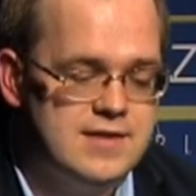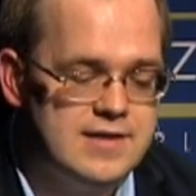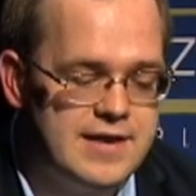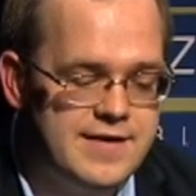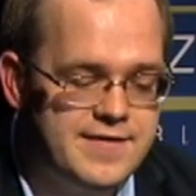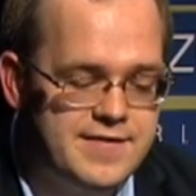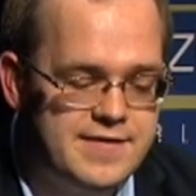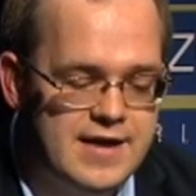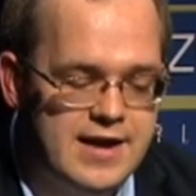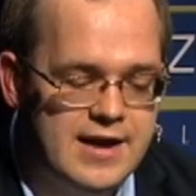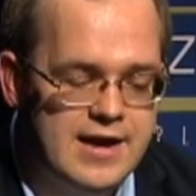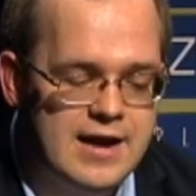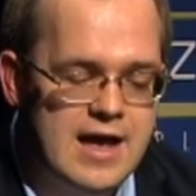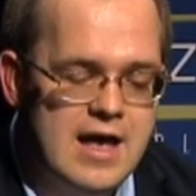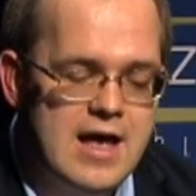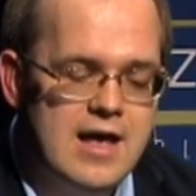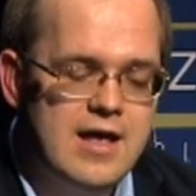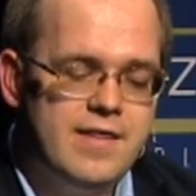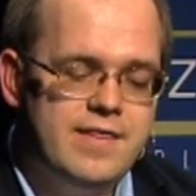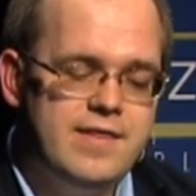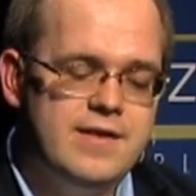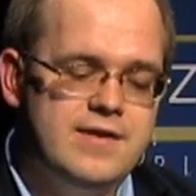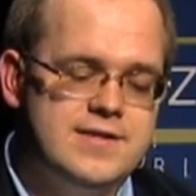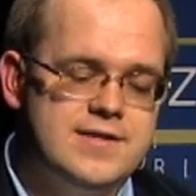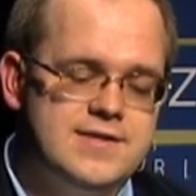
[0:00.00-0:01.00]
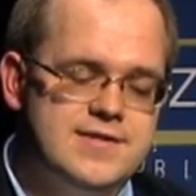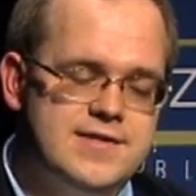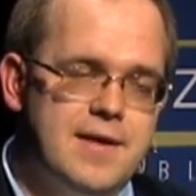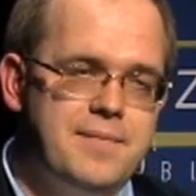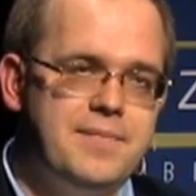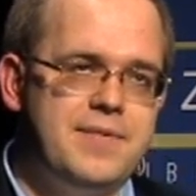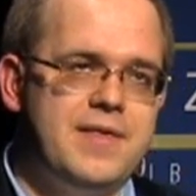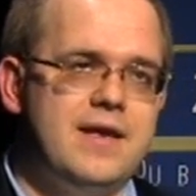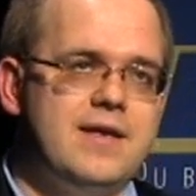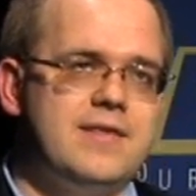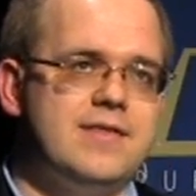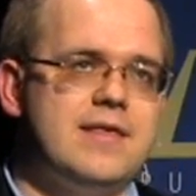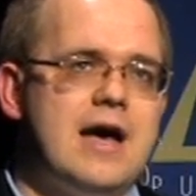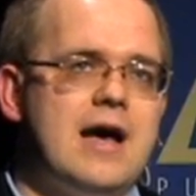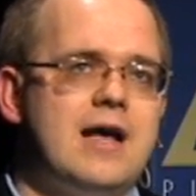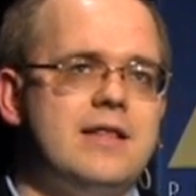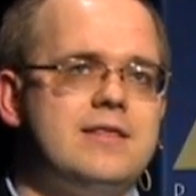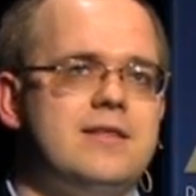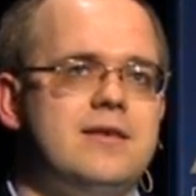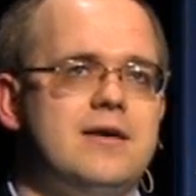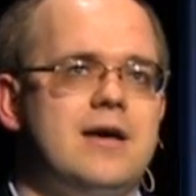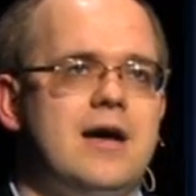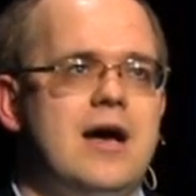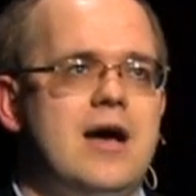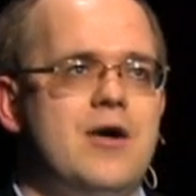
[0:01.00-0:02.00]
And I think this is something
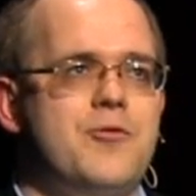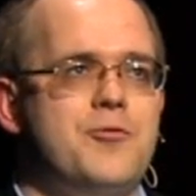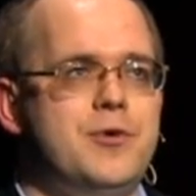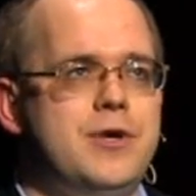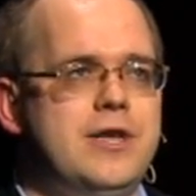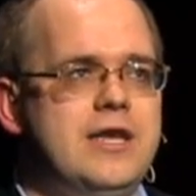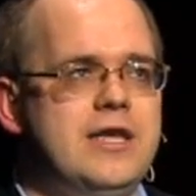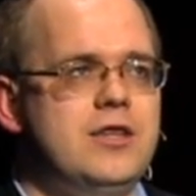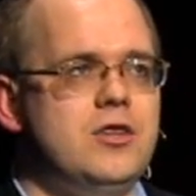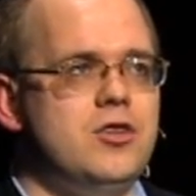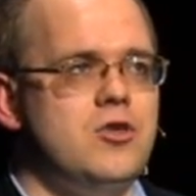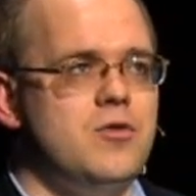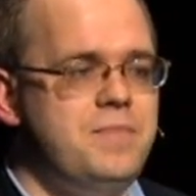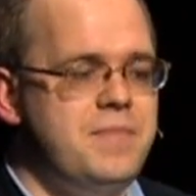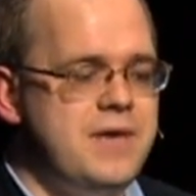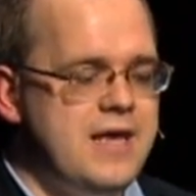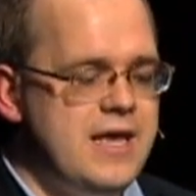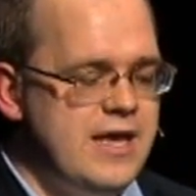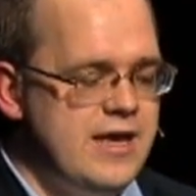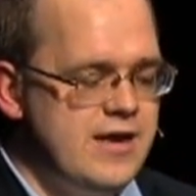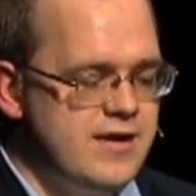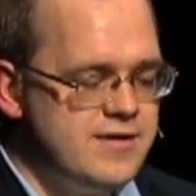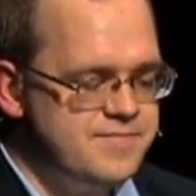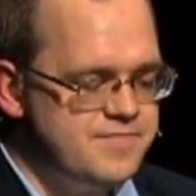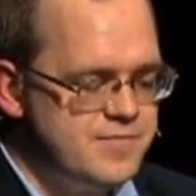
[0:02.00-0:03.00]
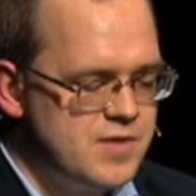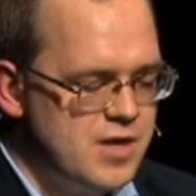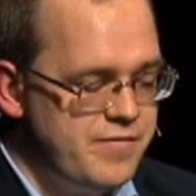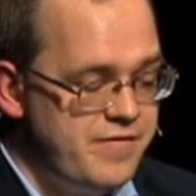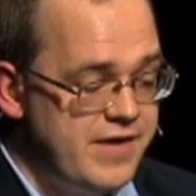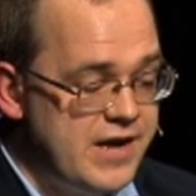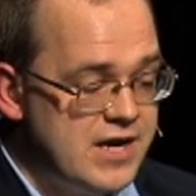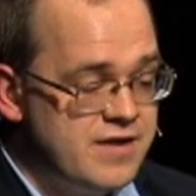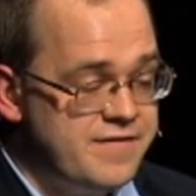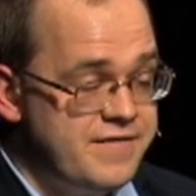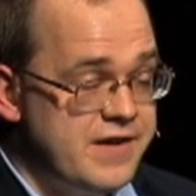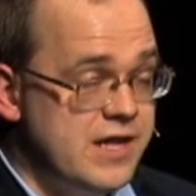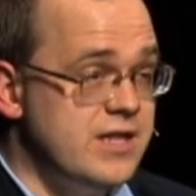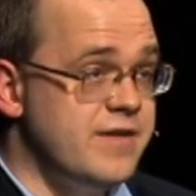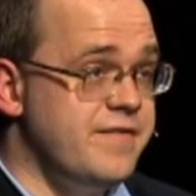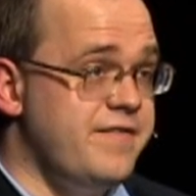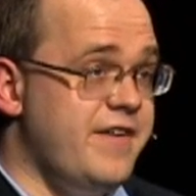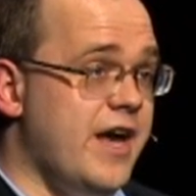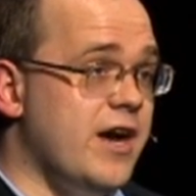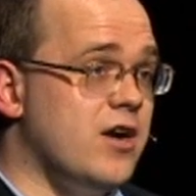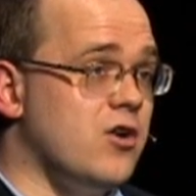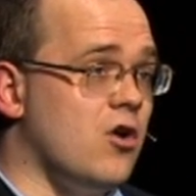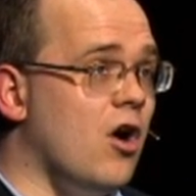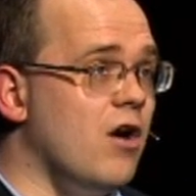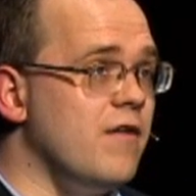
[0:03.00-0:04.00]
that we need to be very well
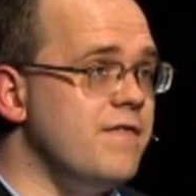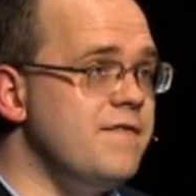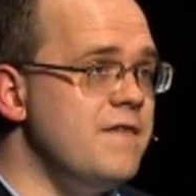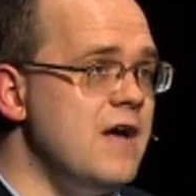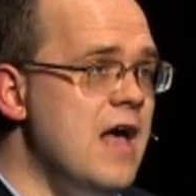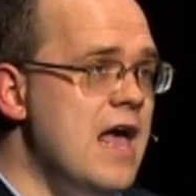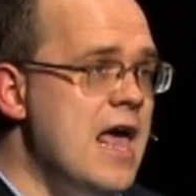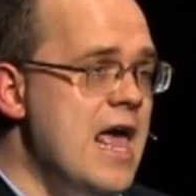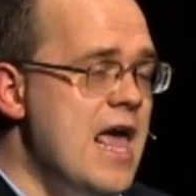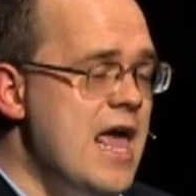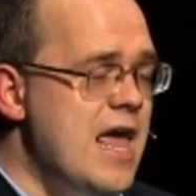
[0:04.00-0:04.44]
aware of.